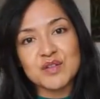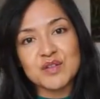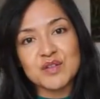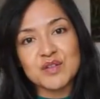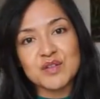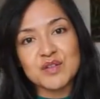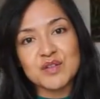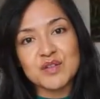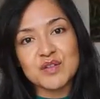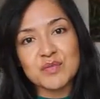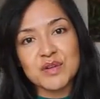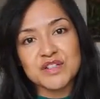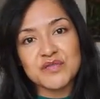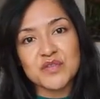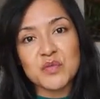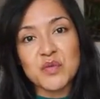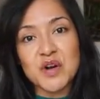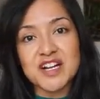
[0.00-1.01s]
Thank you so
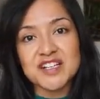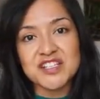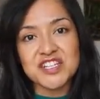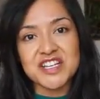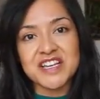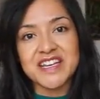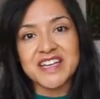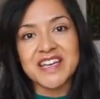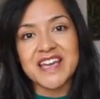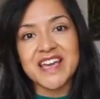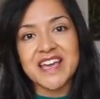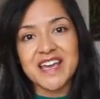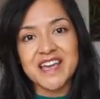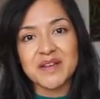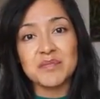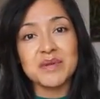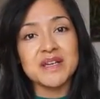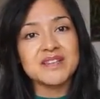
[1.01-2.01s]
much for watching
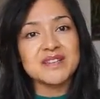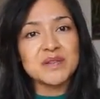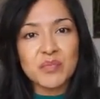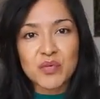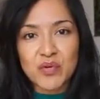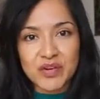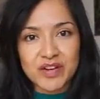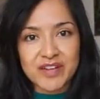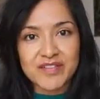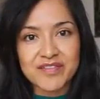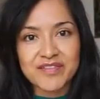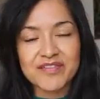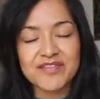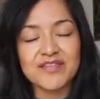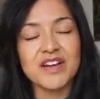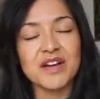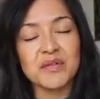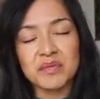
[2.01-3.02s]
and being supportive.
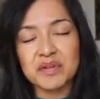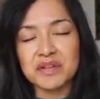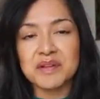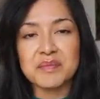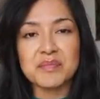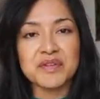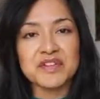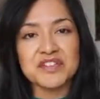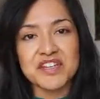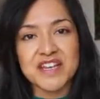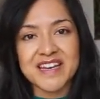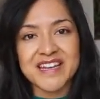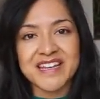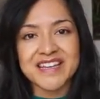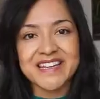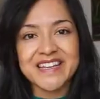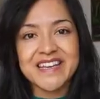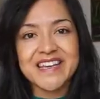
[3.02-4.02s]
I really appreciate
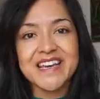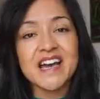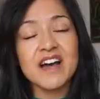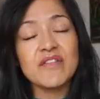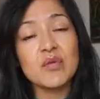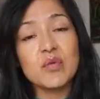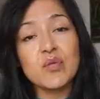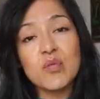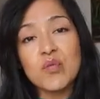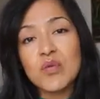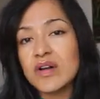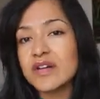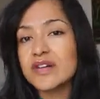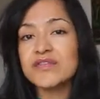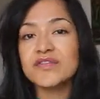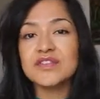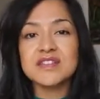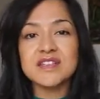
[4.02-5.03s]
it. Have a
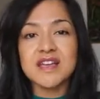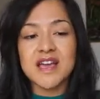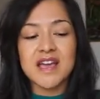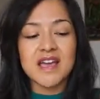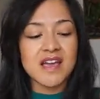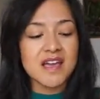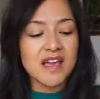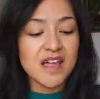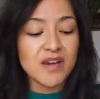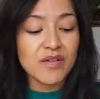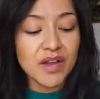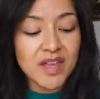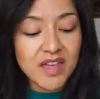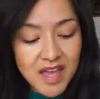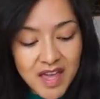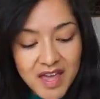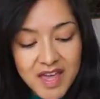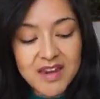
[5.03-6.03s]
wonderful day. And
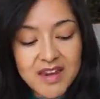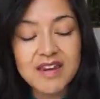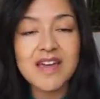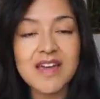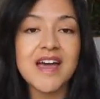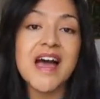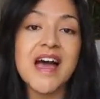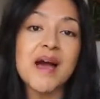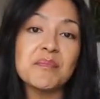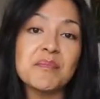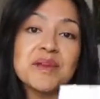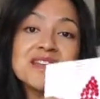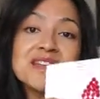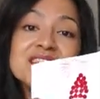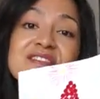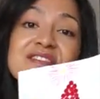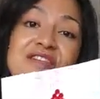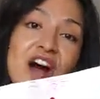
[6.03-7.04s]
again, happy
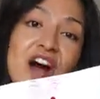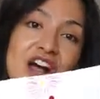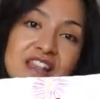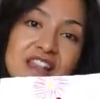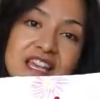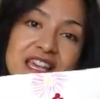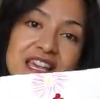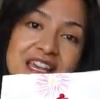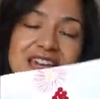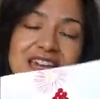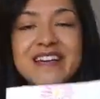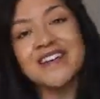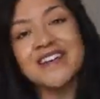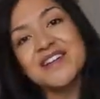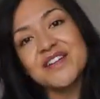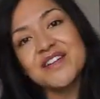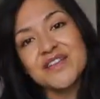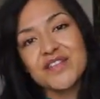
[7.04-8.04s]
Diwali
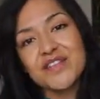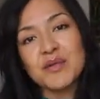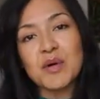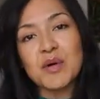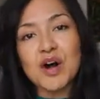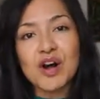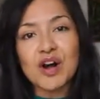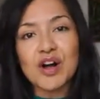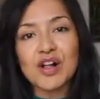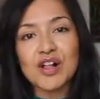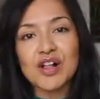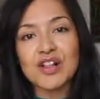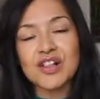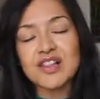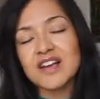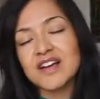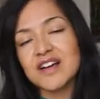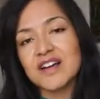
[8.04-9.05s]
from
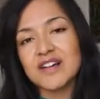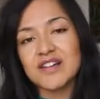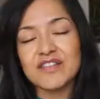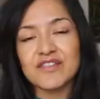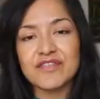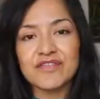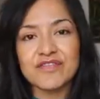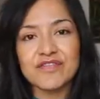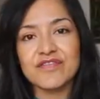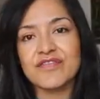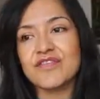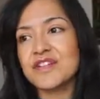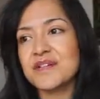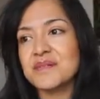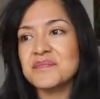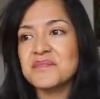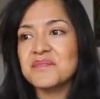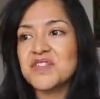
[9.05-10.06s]
all of
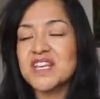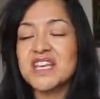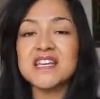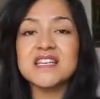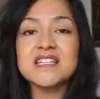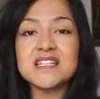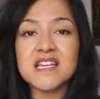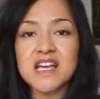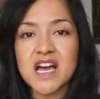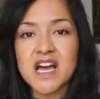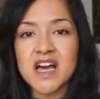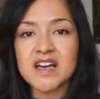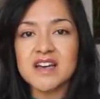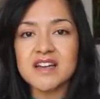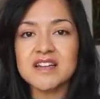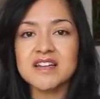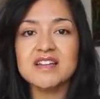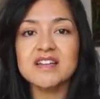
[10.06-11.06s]

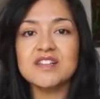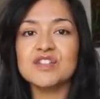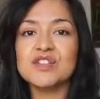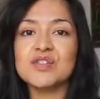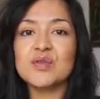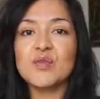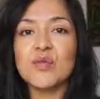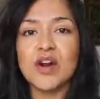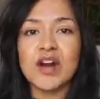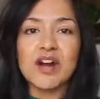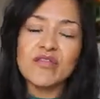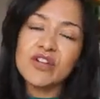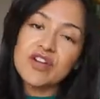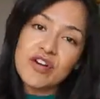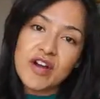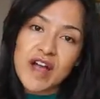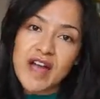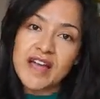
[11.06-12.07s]
India to wherever
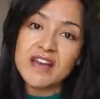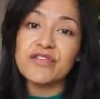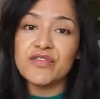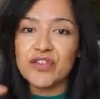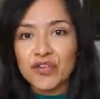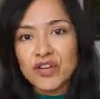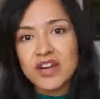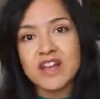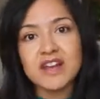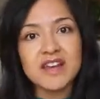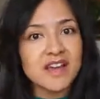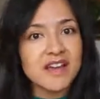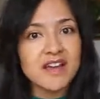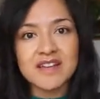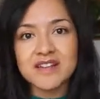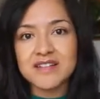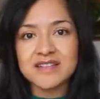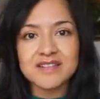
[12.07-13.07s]
you're at. If you're in
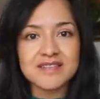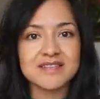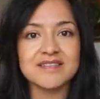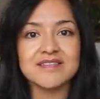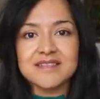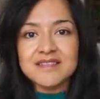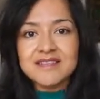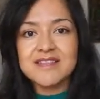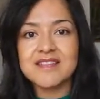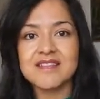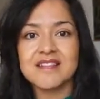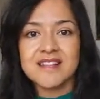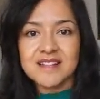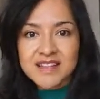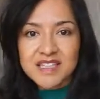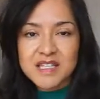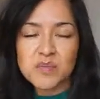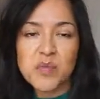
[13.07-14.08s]
India,
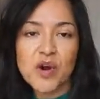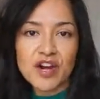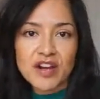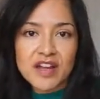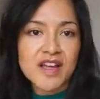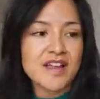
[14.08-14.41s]
let's party